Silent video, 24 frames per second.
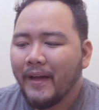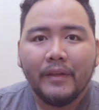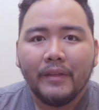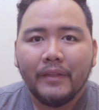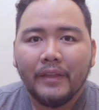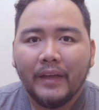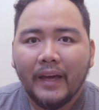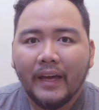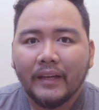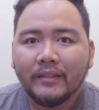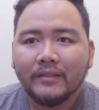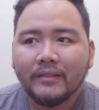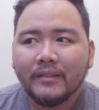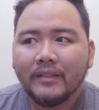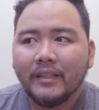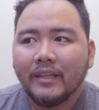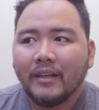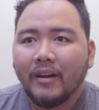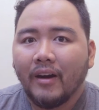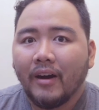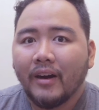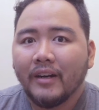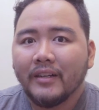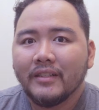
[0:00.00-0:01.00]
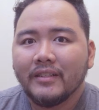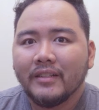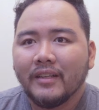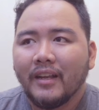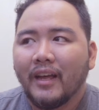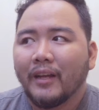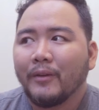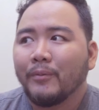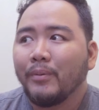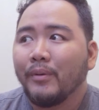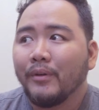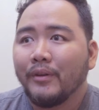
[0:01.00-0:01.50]
The SD card
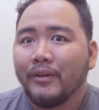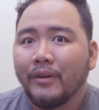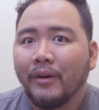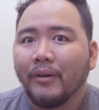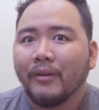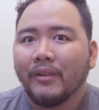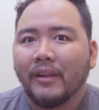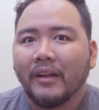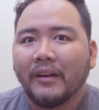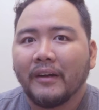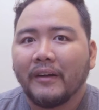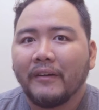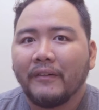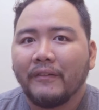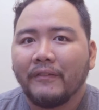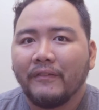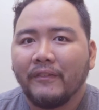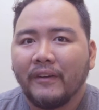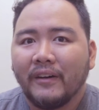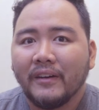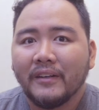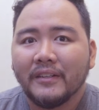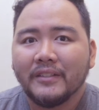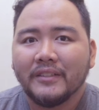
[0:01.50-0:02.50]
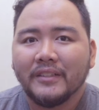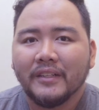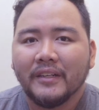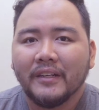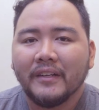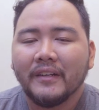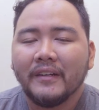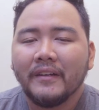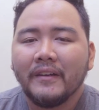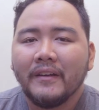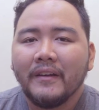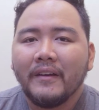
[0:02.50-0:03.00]
slot would no longer
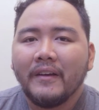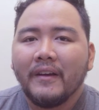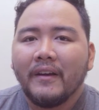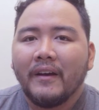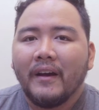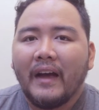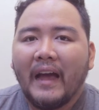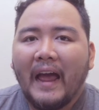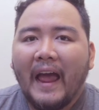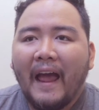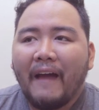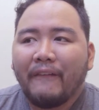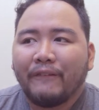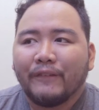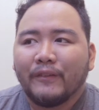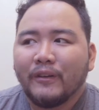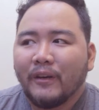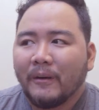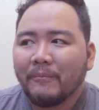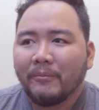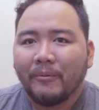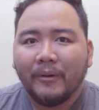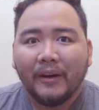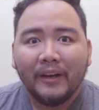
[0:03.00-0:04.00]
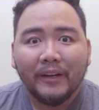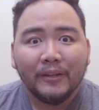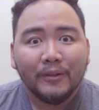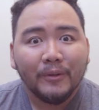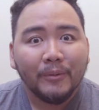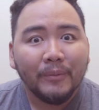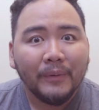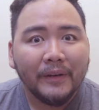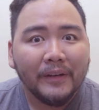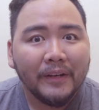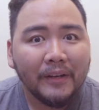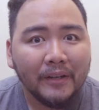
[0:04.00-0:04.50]
function after upgrading
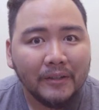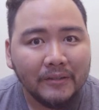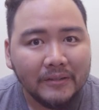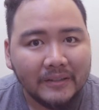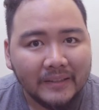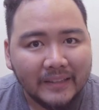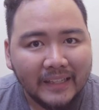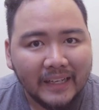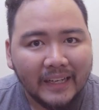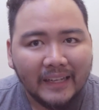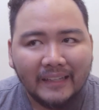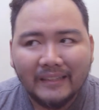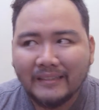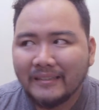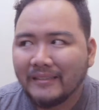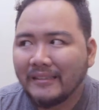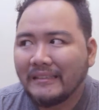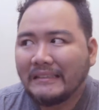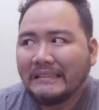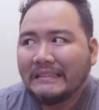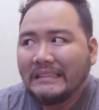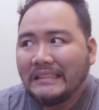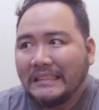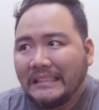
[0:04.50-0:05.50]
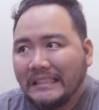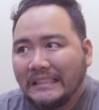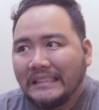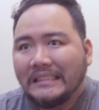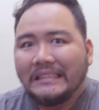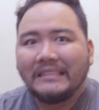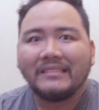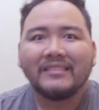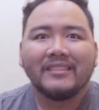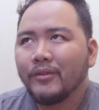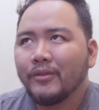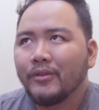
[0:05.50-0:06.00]
to Windows 10. So,
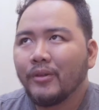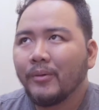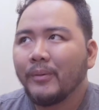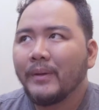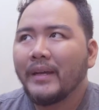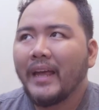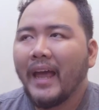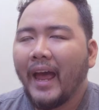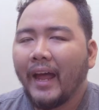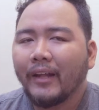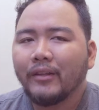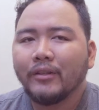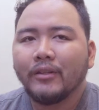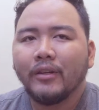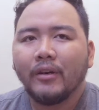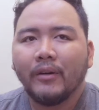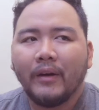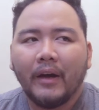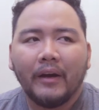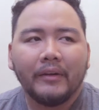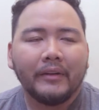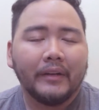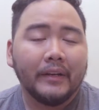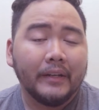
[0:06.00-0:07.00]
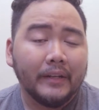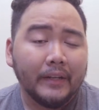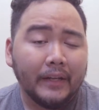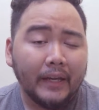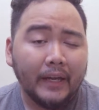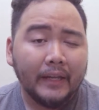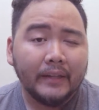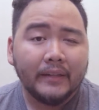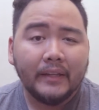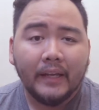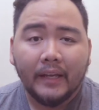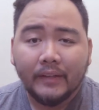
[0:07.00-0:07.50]
ugh. so we had to go out and
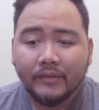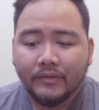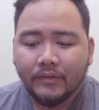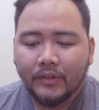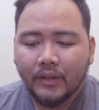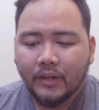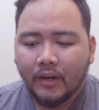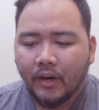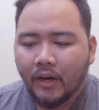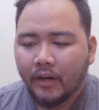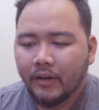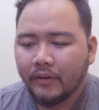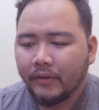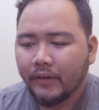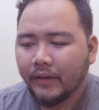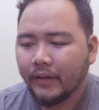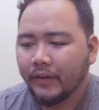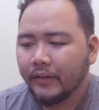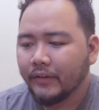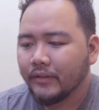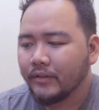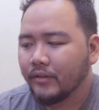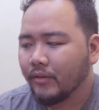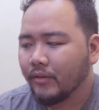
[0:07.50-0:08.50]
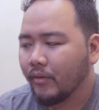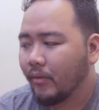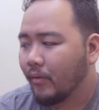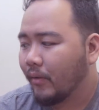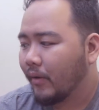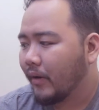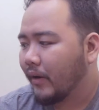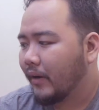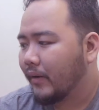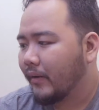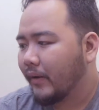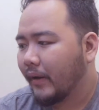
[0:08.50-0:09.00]
get SD card readers
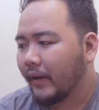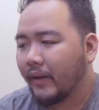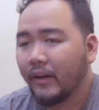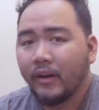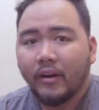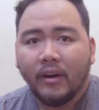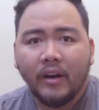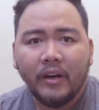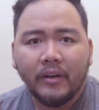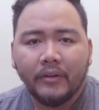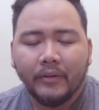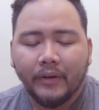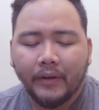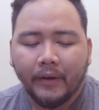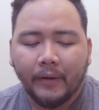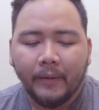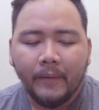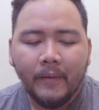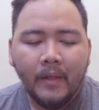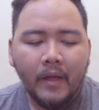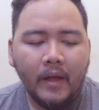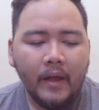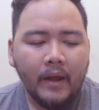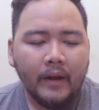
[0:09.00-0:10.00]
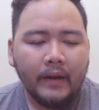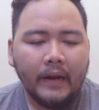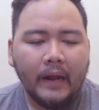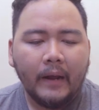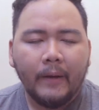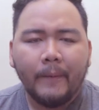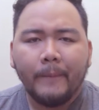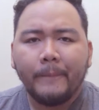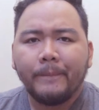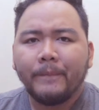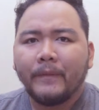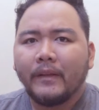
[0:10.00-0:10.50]
or like a card reader.
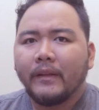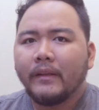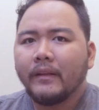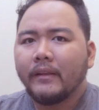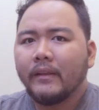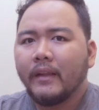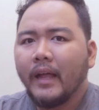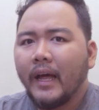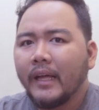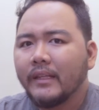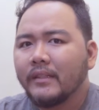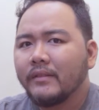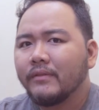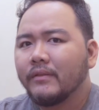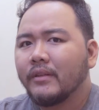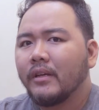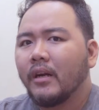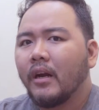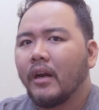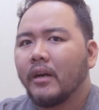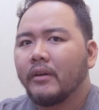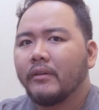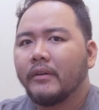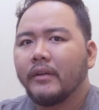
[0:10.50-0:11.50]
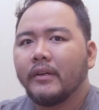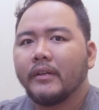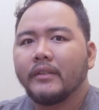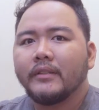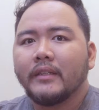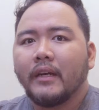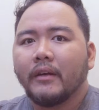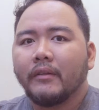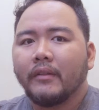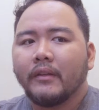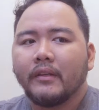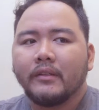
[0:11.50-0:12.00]
Now, lots of card readers
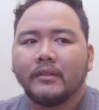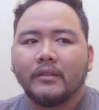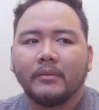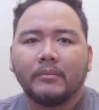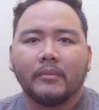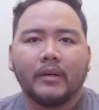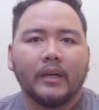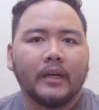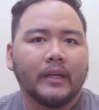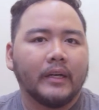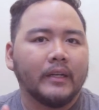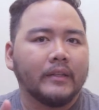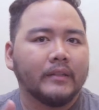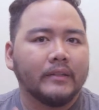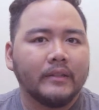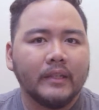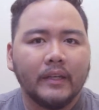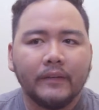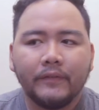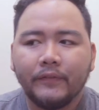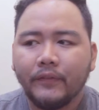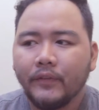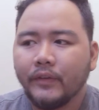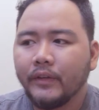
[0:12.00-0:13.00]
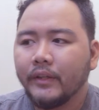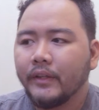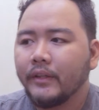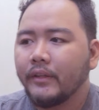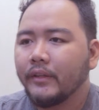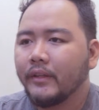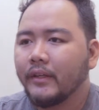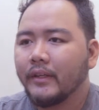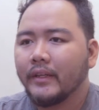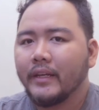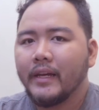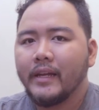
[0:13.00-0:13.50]
out there in the market. Definitely
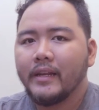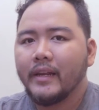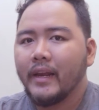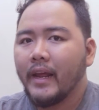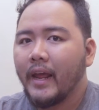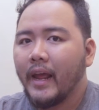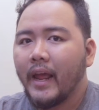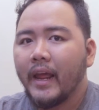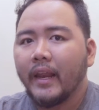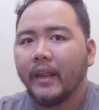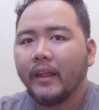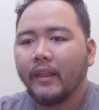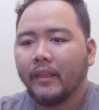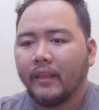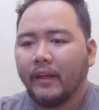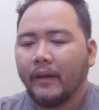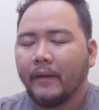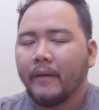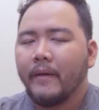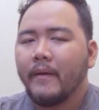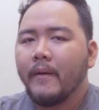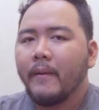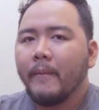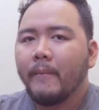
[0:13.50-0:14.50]
you can get anything.